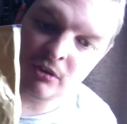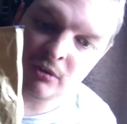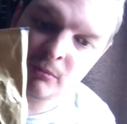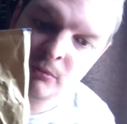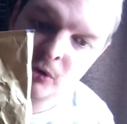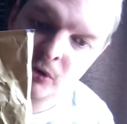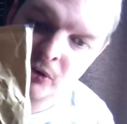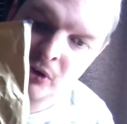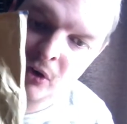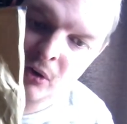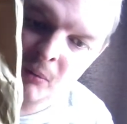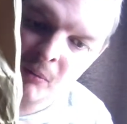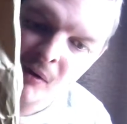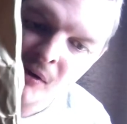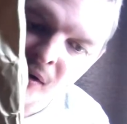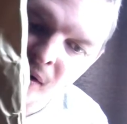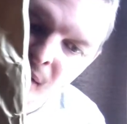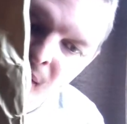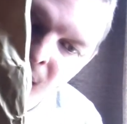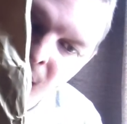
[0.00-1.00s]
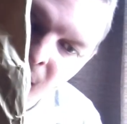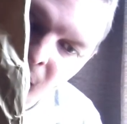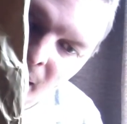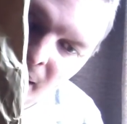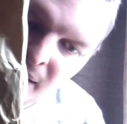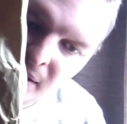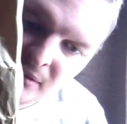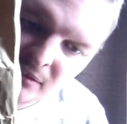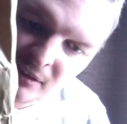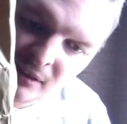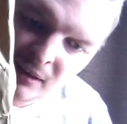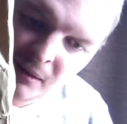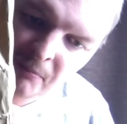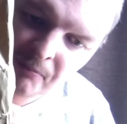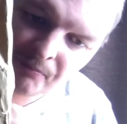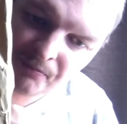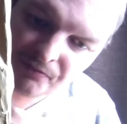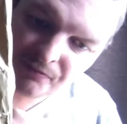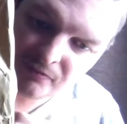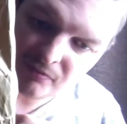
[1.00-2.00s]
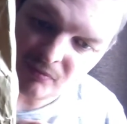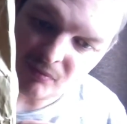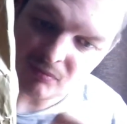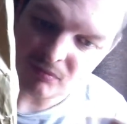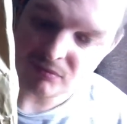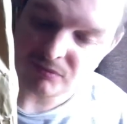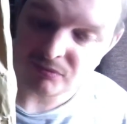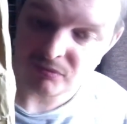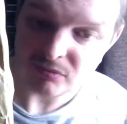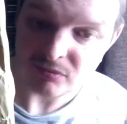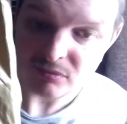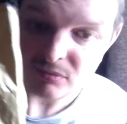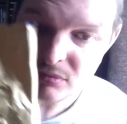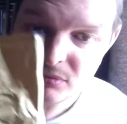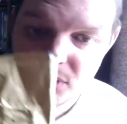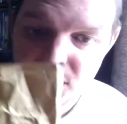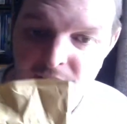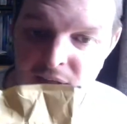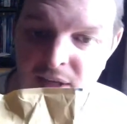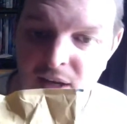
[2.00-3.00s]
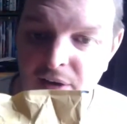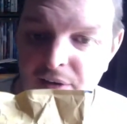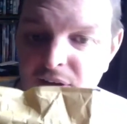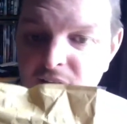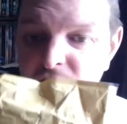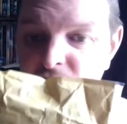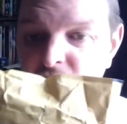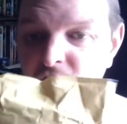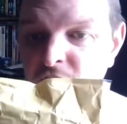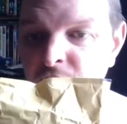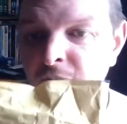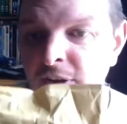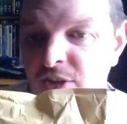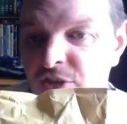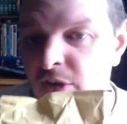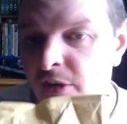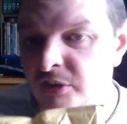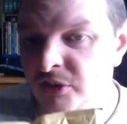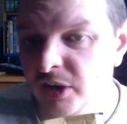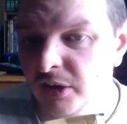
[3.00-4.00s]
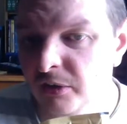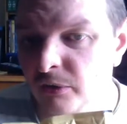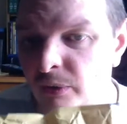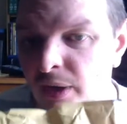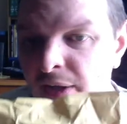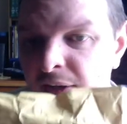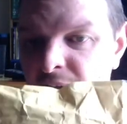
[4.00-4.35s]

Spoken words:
and whatnot. And you know, it's just retro in general.